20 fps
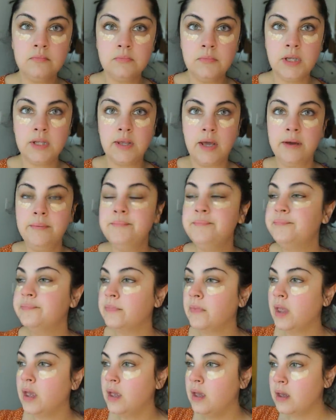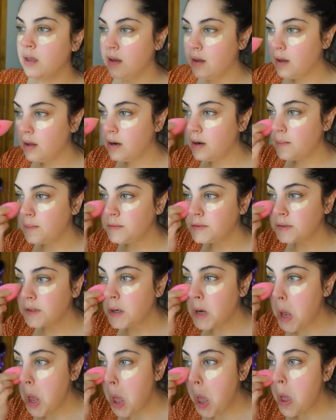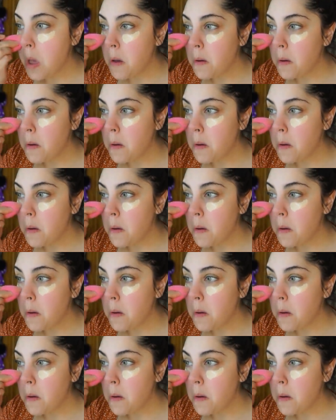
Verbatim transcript: like that. And I'm just going to